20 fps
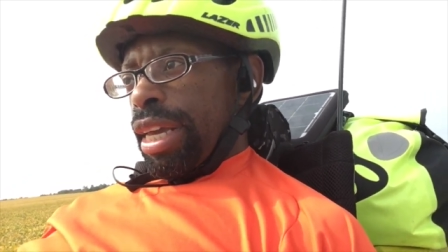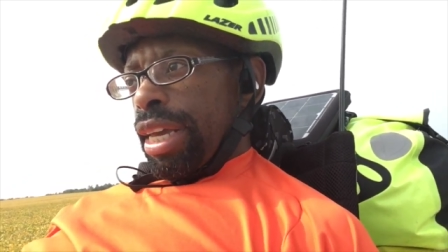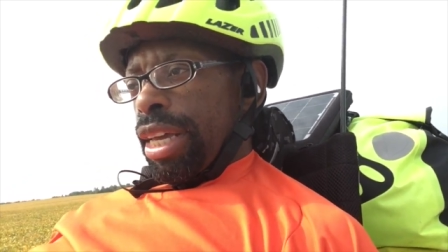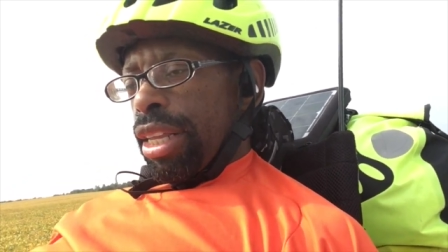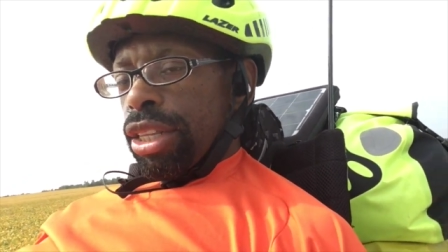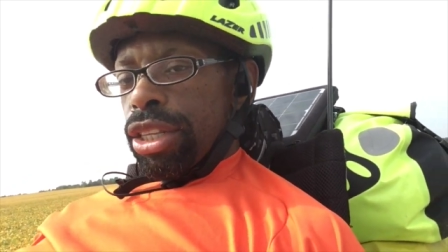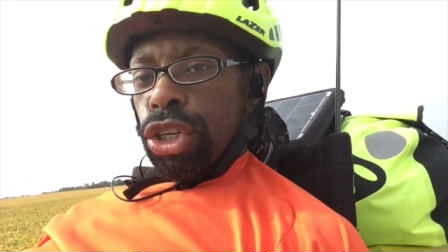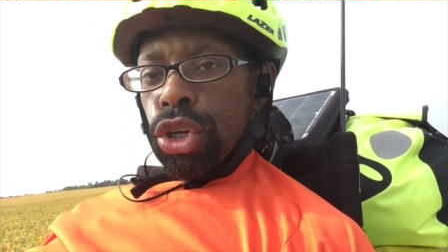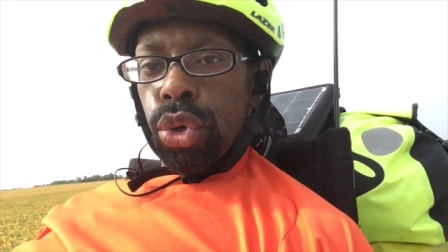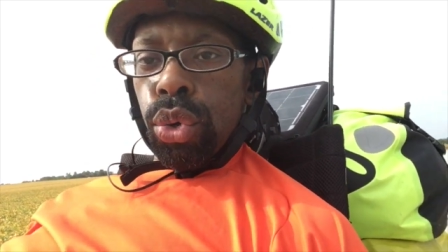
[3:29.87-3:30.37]

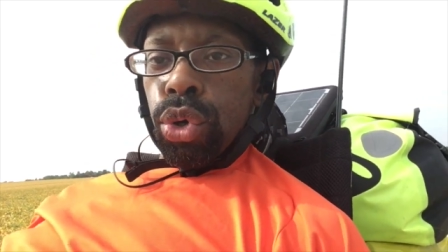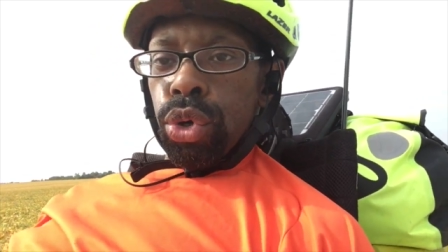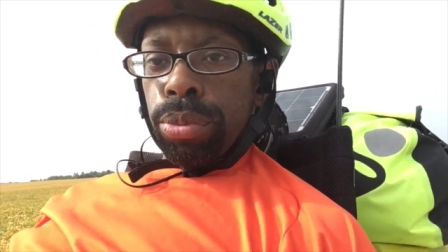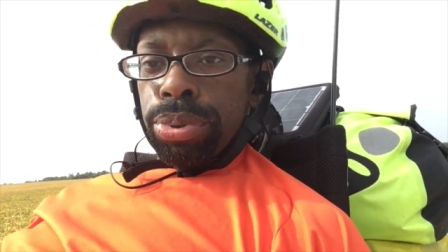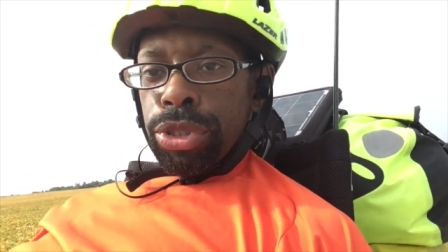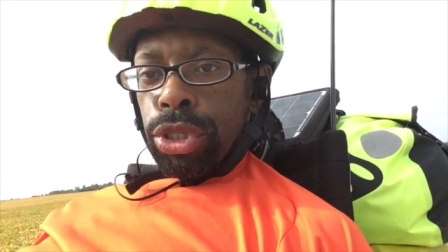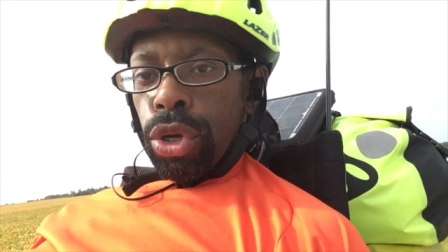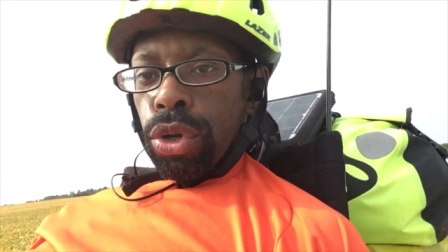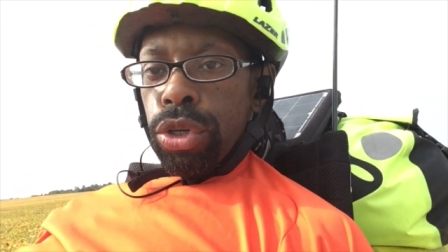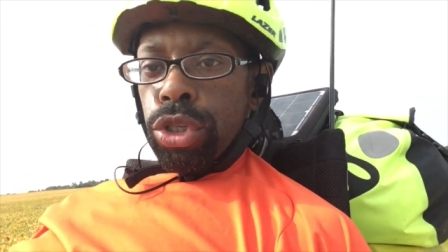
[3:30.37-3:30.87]
in the group,
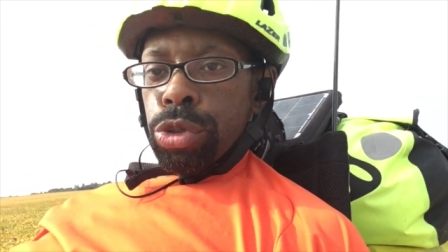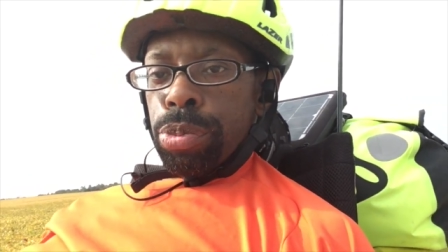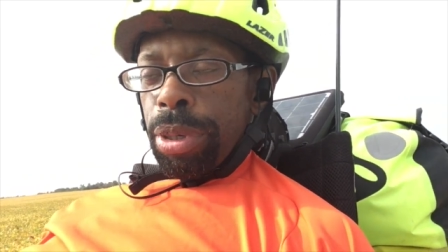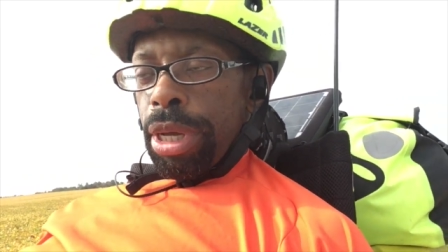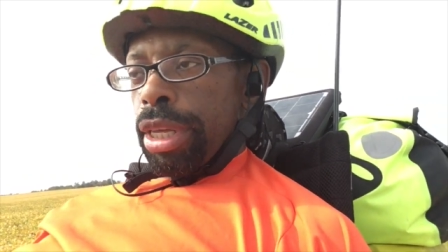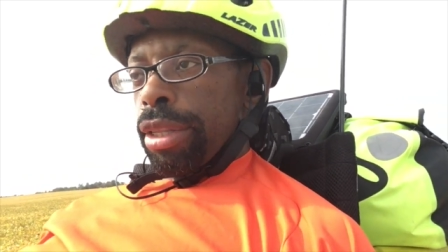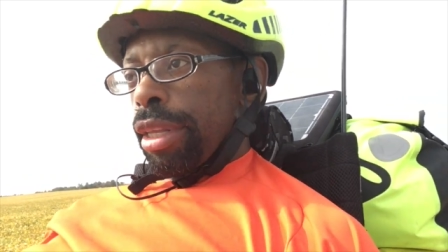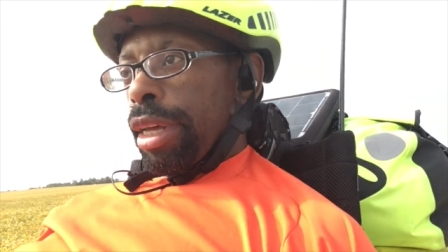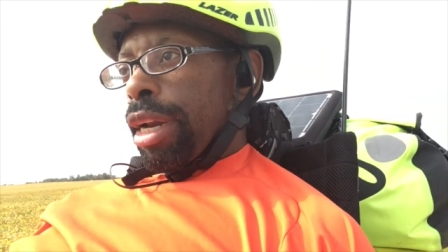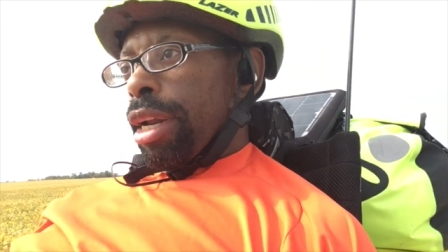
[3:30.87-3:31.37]
so to
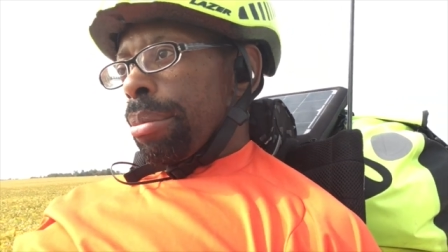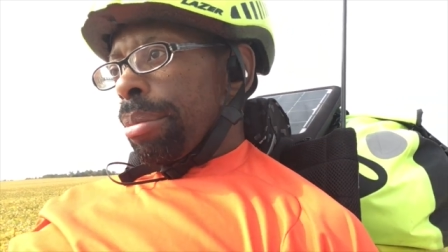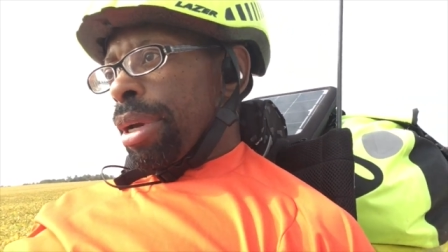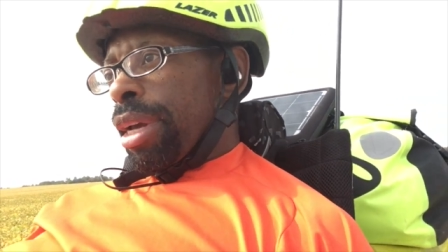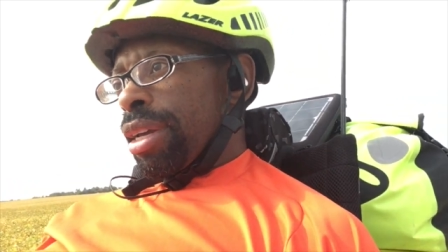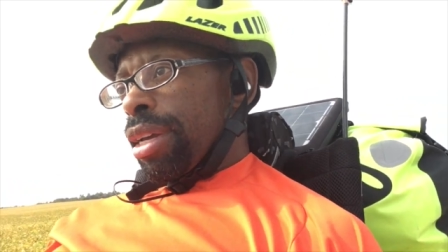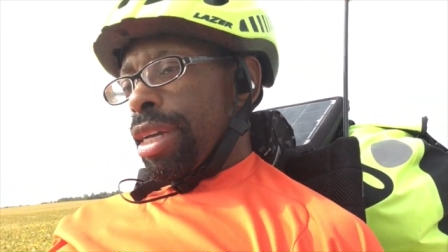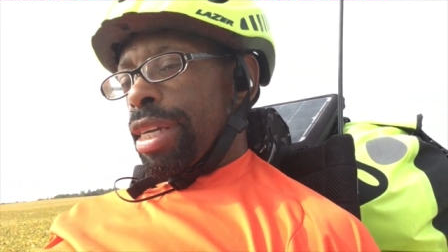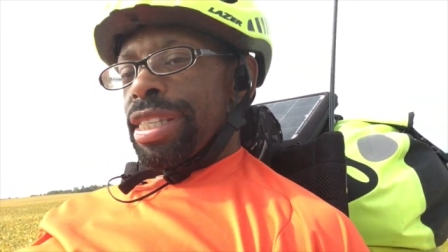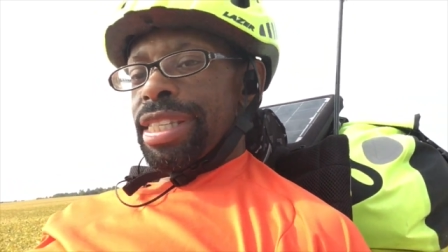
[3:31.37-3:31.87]
speak, that
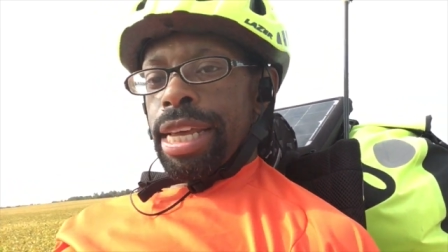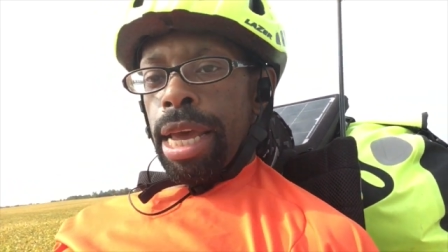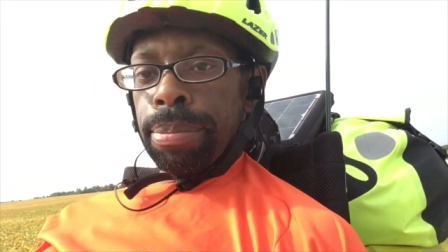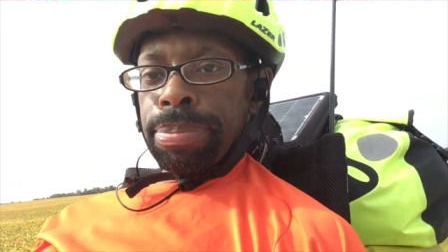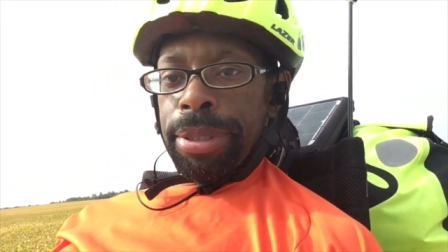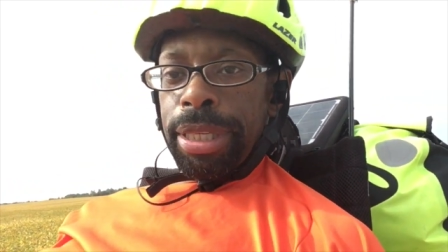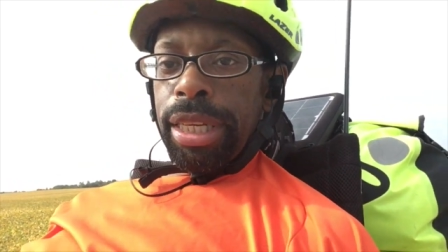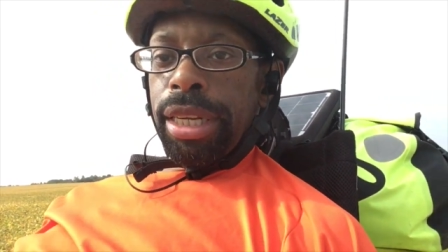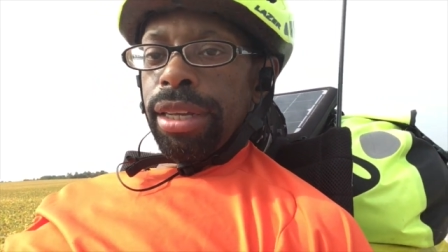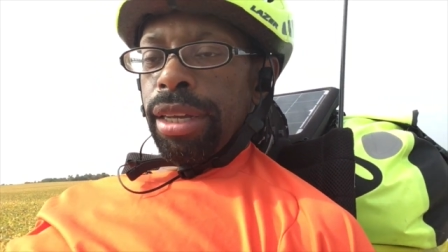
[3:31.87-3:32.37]
I'm
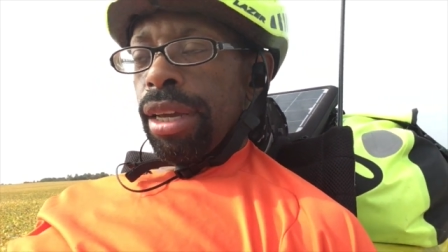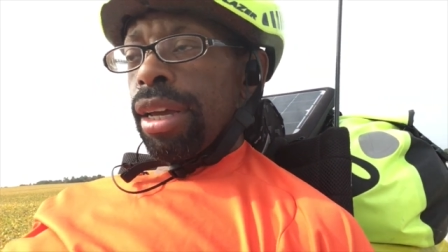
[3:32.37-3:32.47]
accepted.